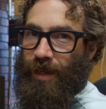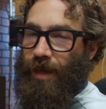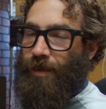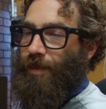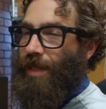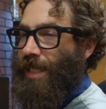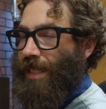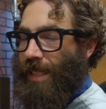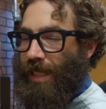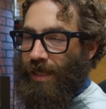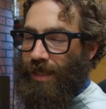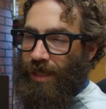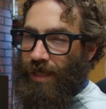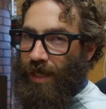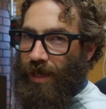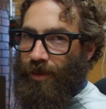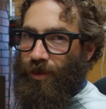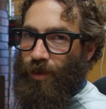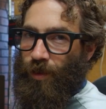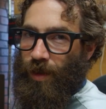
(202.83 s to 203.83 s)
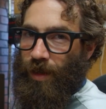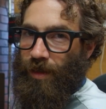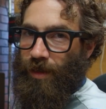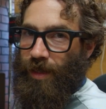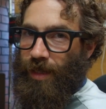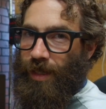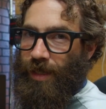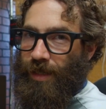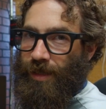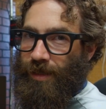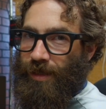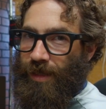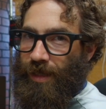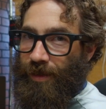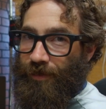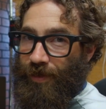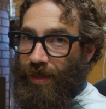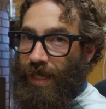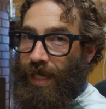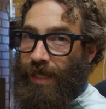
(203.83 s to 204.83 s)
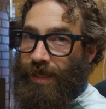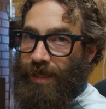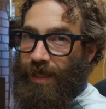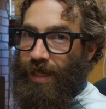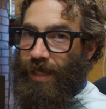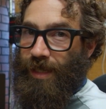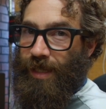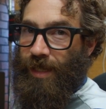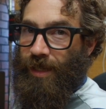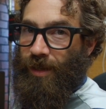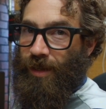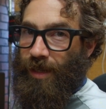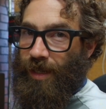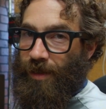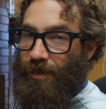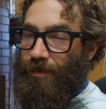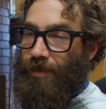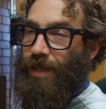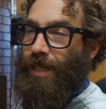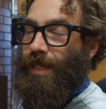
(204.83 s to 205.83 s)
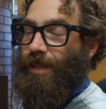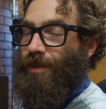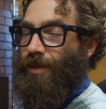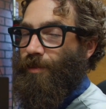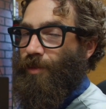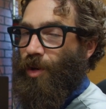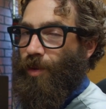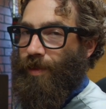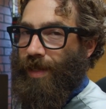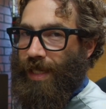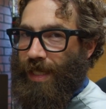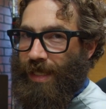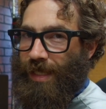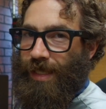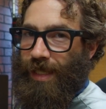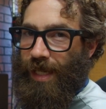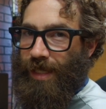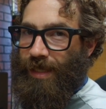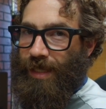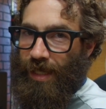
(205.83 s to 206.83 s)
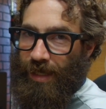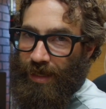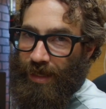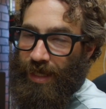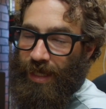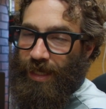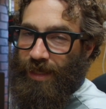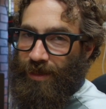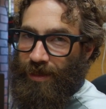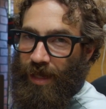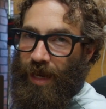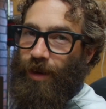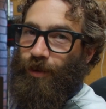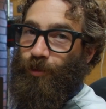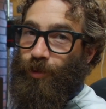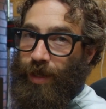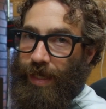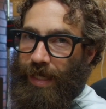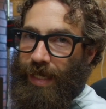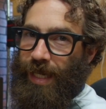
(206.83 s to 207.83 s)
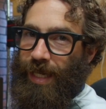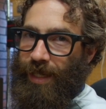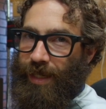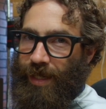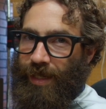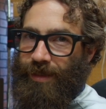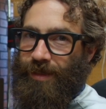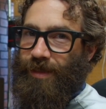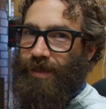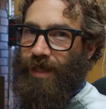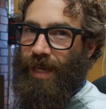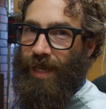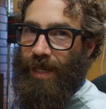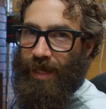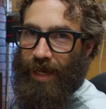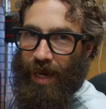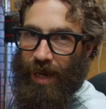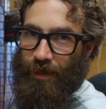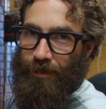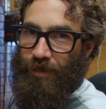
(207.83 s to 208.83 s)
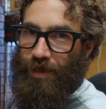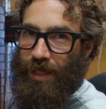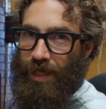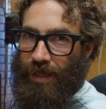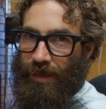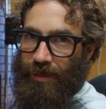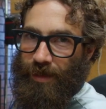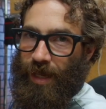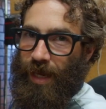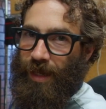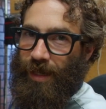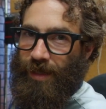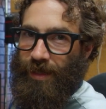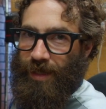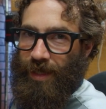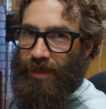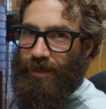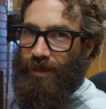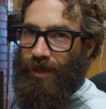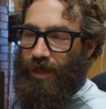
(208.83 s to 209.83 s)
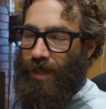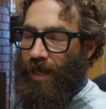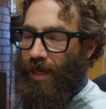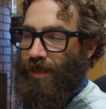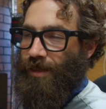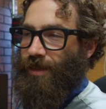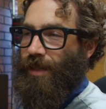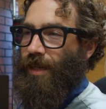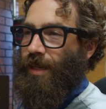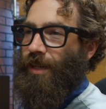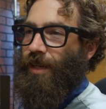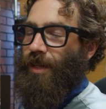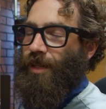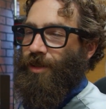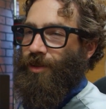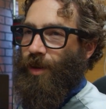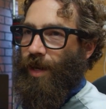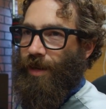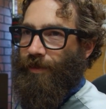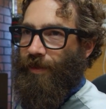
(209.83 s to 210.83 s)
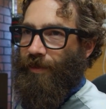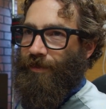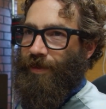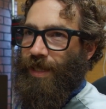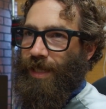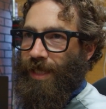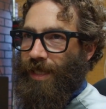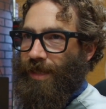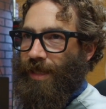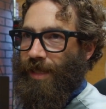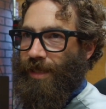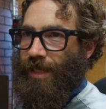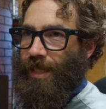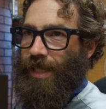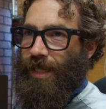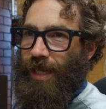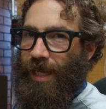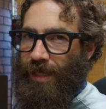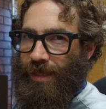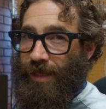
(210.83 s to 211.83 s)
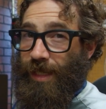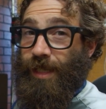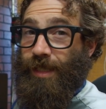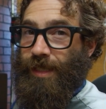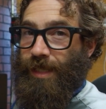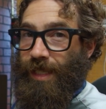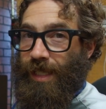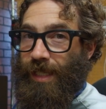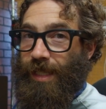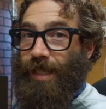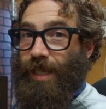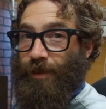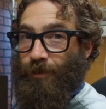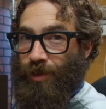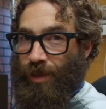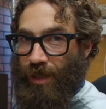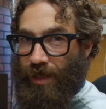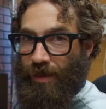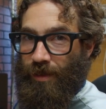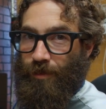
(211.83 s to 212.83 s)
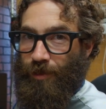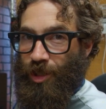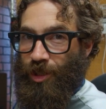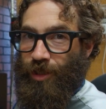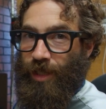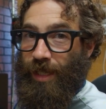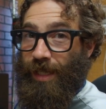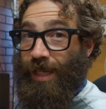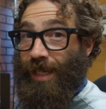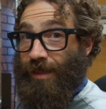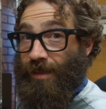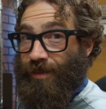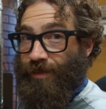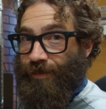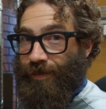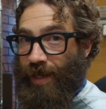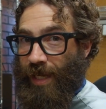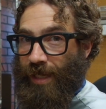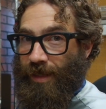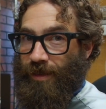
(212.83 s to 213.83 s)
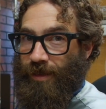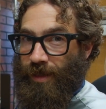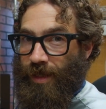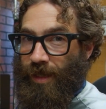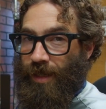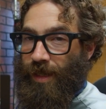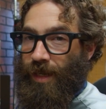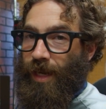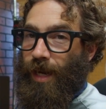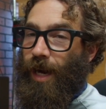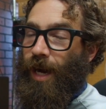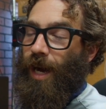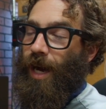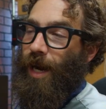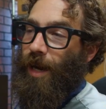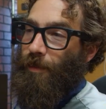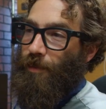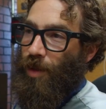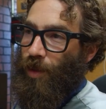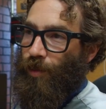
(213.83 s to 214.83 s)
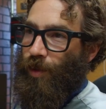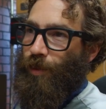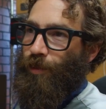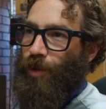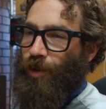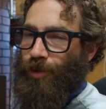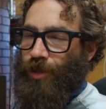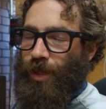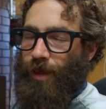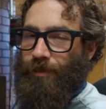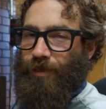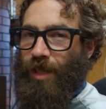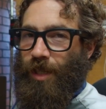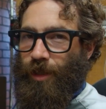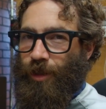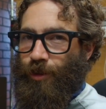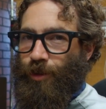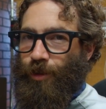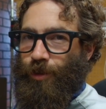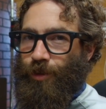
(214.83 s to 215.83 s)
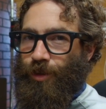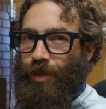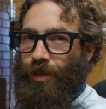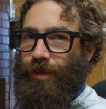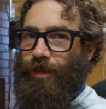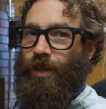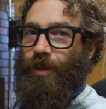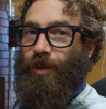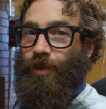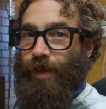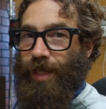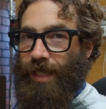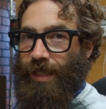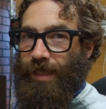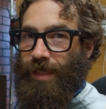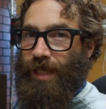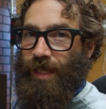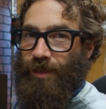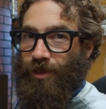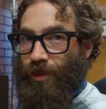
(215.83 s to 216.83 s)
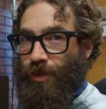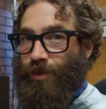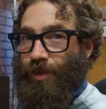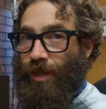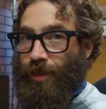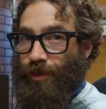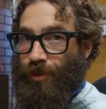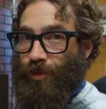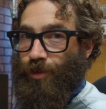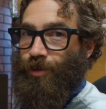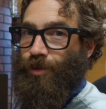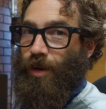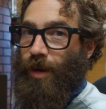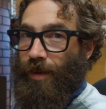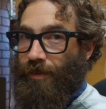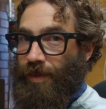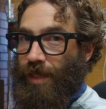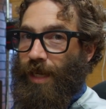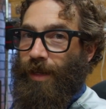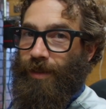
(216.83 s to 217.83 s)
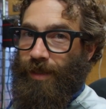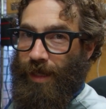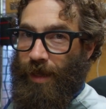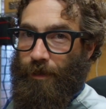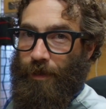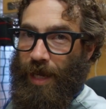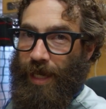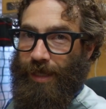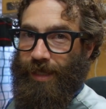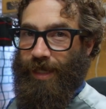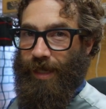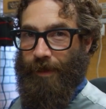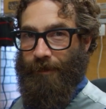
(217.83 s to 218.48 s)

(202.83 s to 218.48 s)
I'm gonna test the other one and see if it has anything on it, but at the moment his SSD is not reading. It's saying empty, not initialized. So I have a feeling that the SSD that was in the machine has failed, but we won't jump to conclusions. I'll go ahead and test those other 2 drives out and get back to you.